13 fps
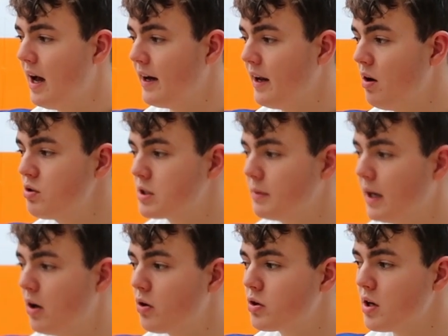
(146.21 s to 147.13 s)
And it
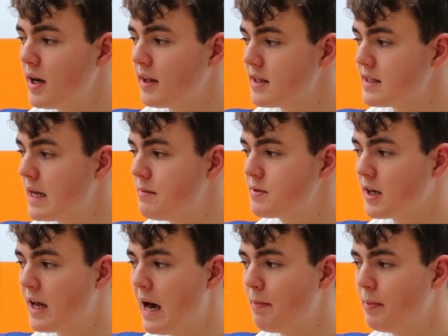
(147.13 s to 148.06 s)
ultimately looks like the same is
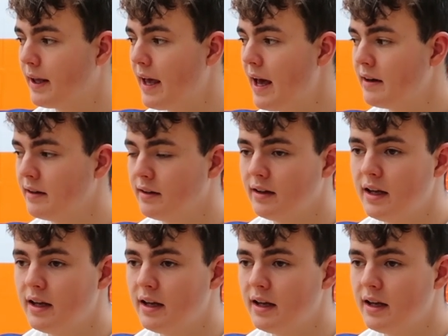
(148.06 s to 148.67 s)
going to happen again.